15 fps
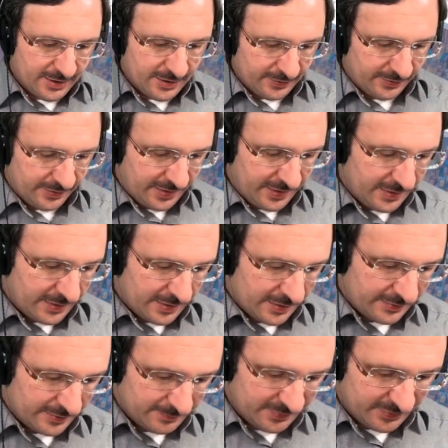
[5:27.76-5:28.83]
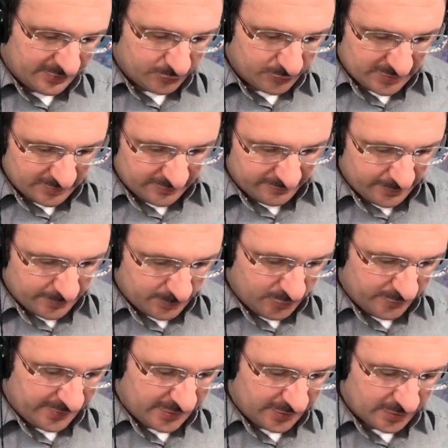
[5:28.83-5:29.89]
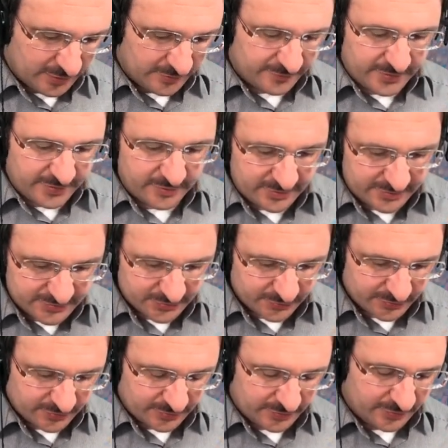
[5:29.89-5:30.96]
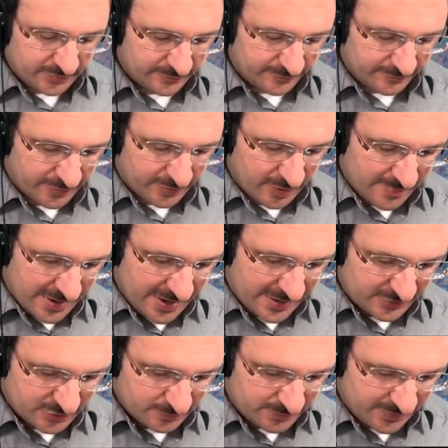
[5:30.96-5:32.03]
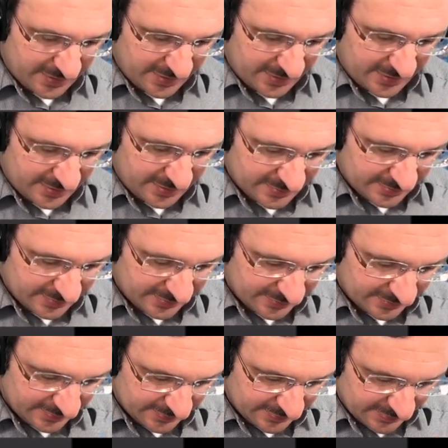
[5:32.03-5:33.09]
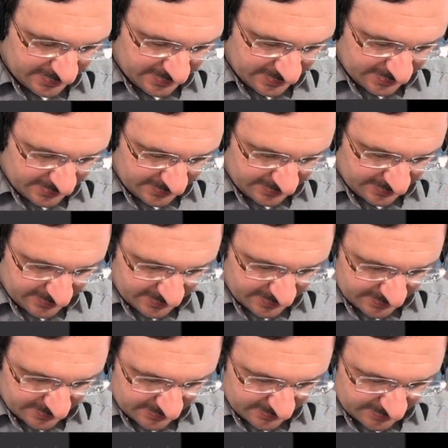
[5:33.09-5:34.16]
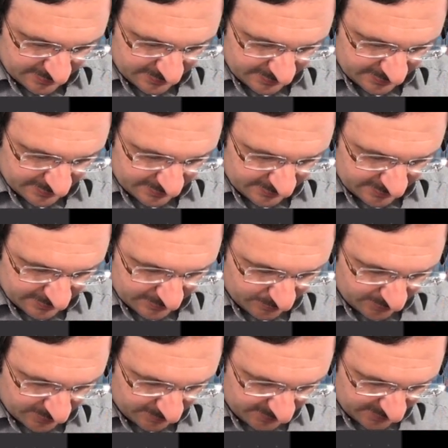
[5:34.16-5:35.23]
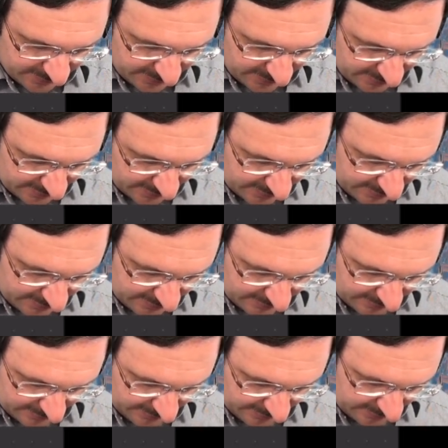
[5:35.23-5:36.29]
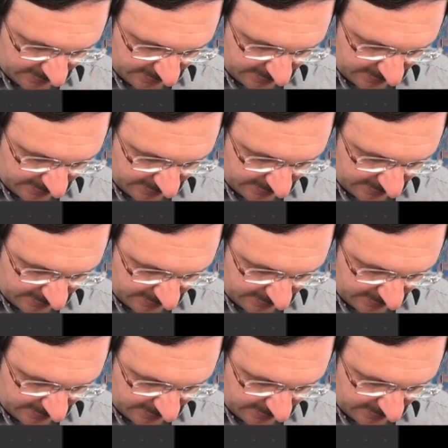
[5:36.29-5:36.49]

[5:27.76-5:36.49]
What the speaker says: Okay, and that means, well, if we're moving along the unit circle from A to B, then that will be like